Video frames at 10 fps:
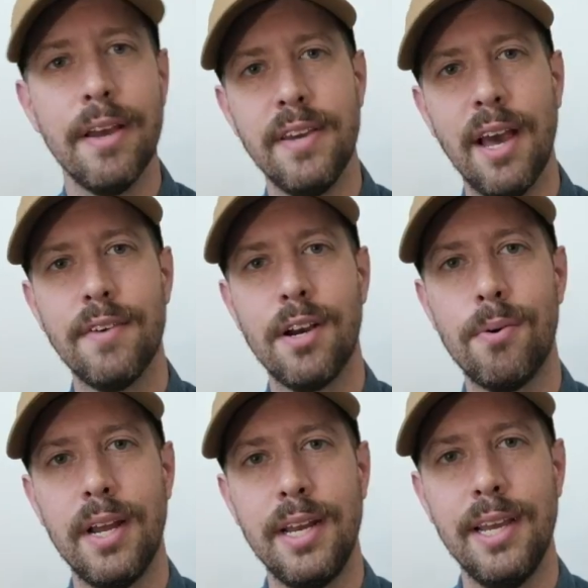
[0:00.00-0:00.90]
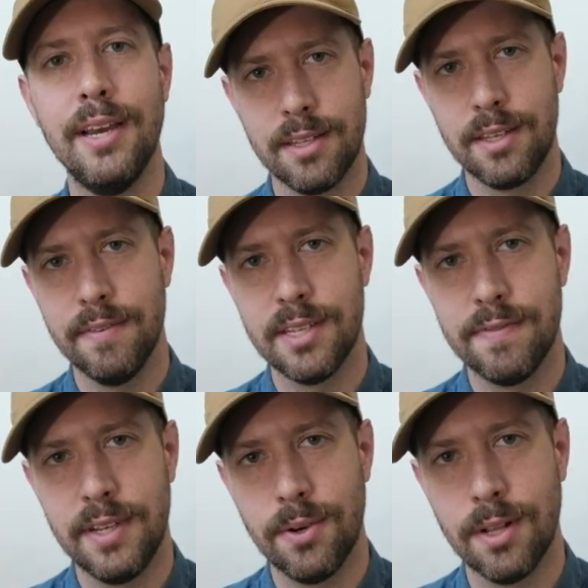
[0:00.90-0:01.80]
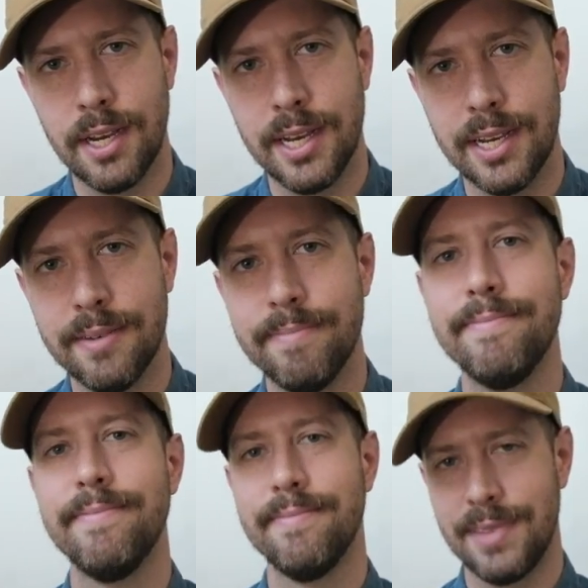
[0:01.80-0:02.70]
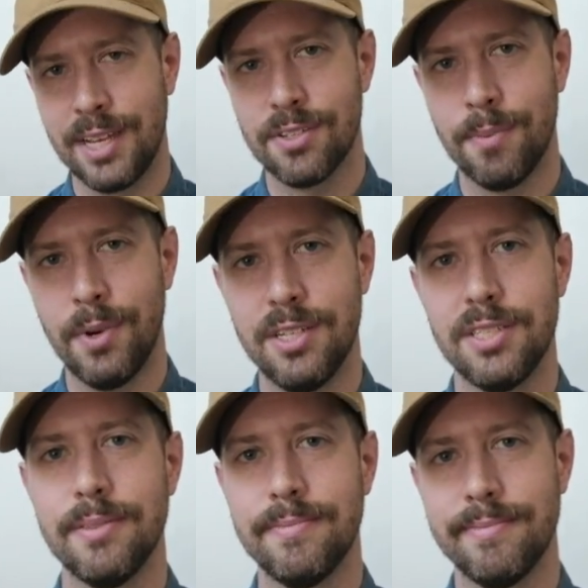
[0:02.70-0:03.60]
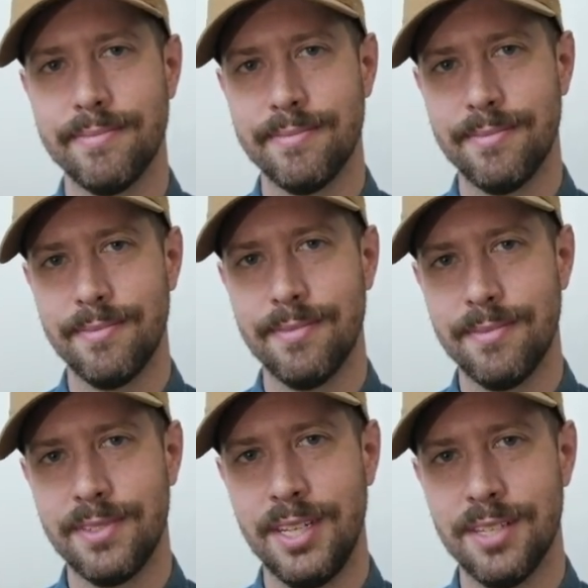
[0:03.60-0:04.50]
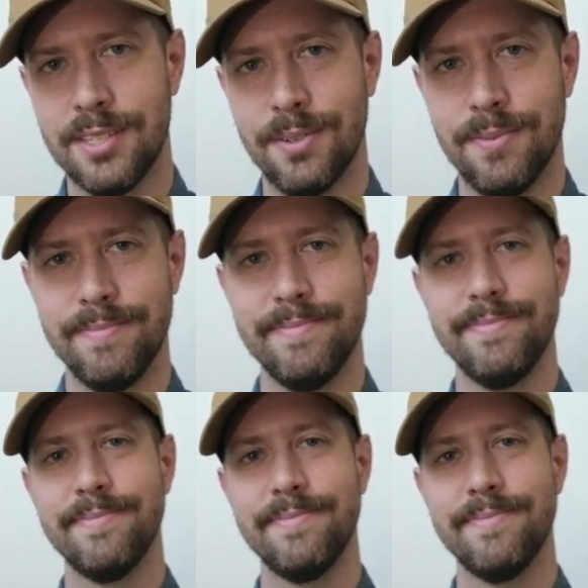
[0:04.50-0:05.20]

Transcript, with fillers: if you haven't already, give this video a like. Thanks so much. See you soon.